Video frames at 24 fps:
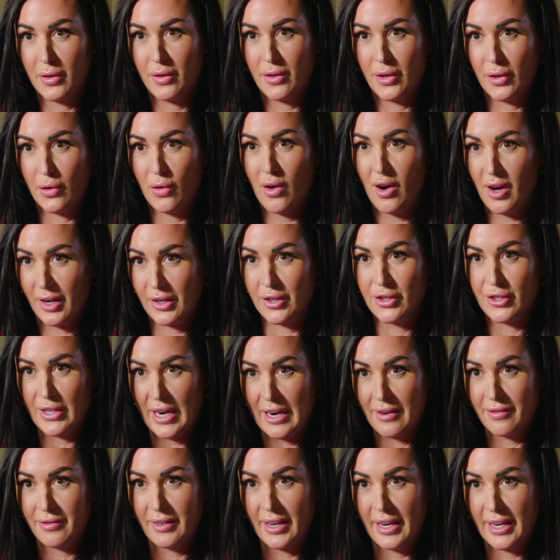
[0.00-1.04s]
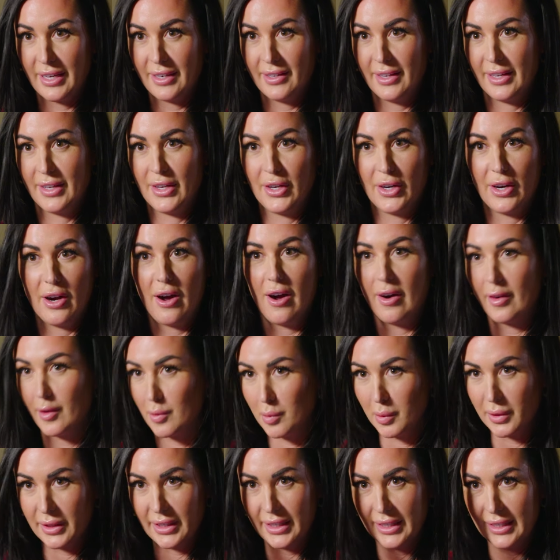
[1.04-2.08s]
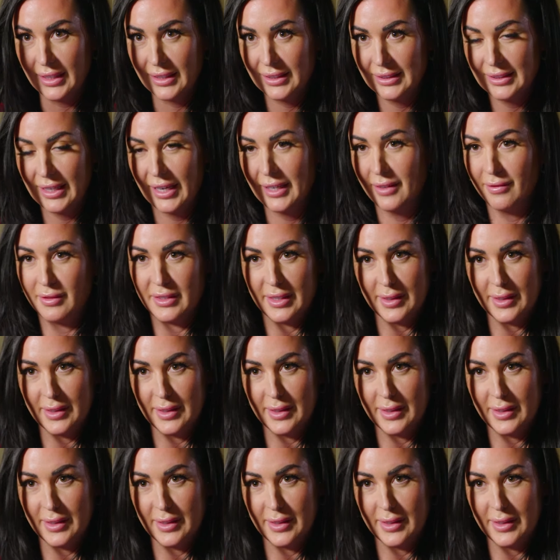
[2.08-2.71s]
with you on draft night. Like you're audibly kind of